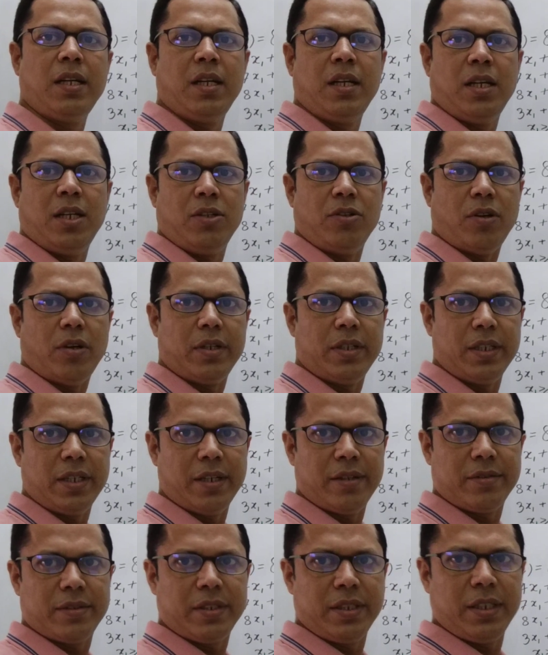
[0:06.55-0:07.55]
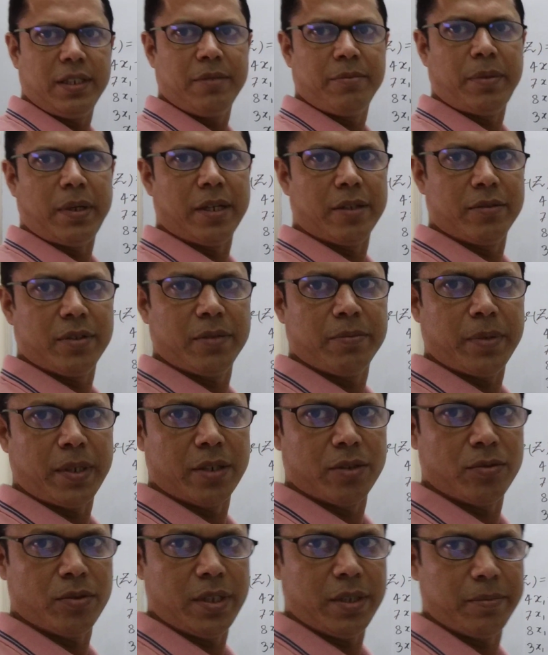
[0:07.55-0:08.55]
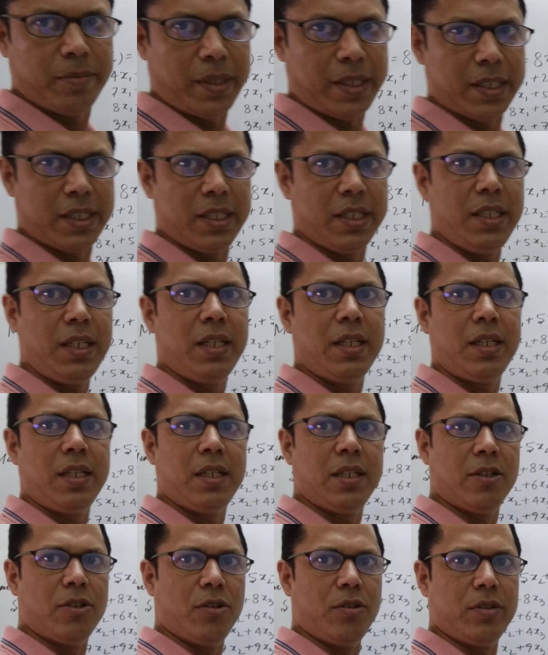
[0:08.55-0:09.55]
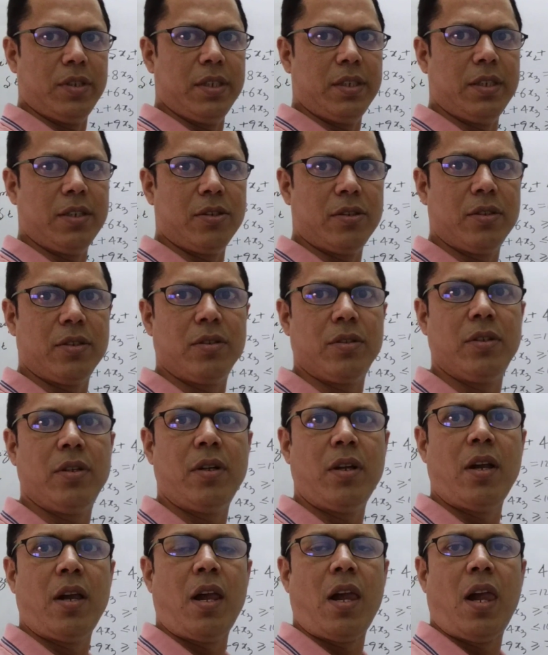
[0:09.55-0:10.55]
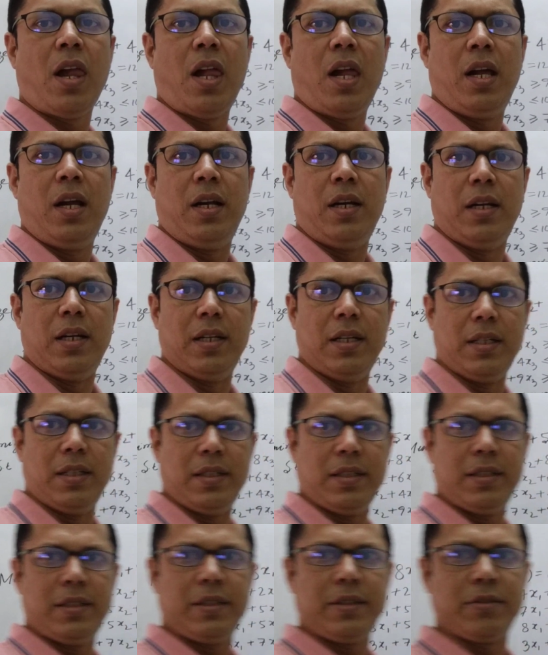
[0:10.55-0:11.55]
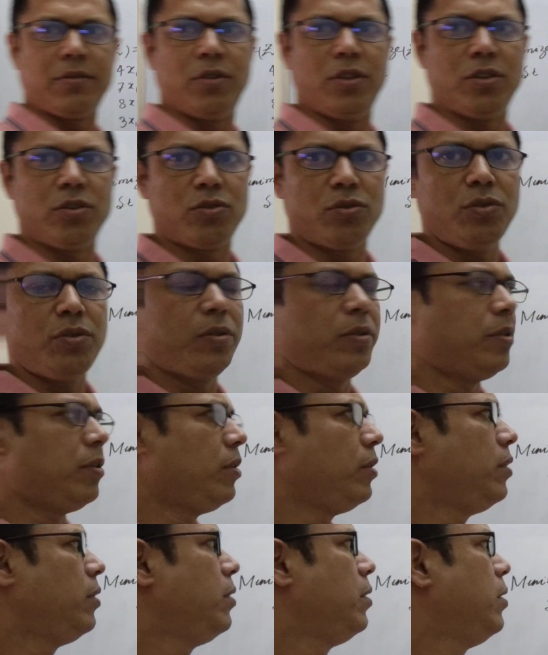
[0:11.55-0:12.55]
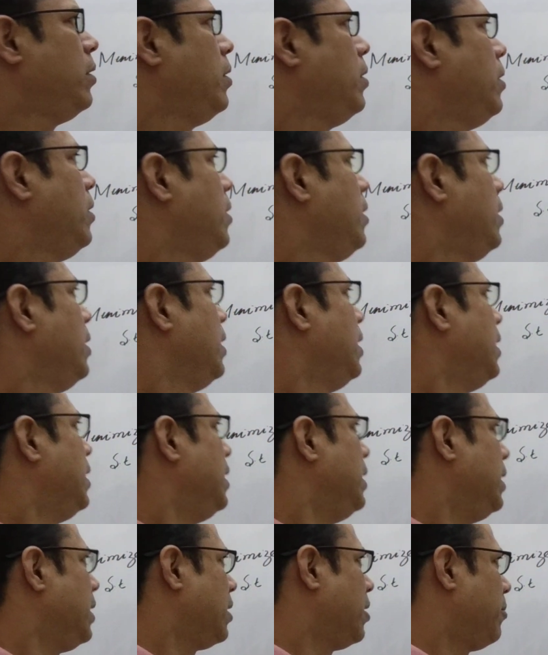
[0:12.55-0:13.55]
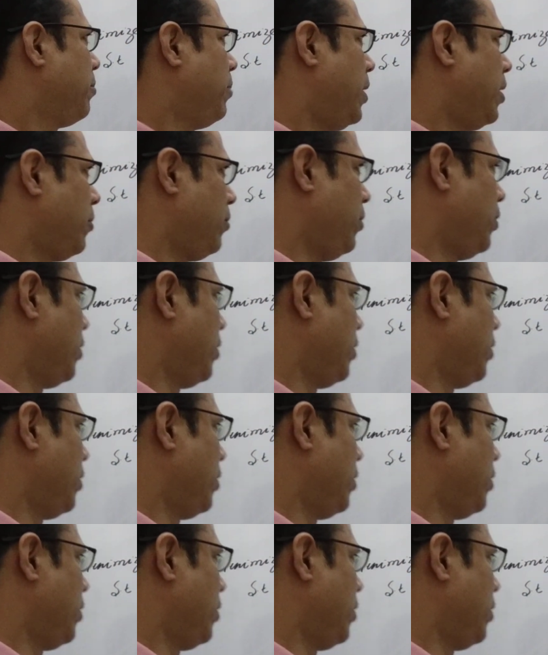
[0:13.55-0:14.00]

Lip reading: you already have seen part 1, part 2 and part 3. Now this is going to discuss part 4.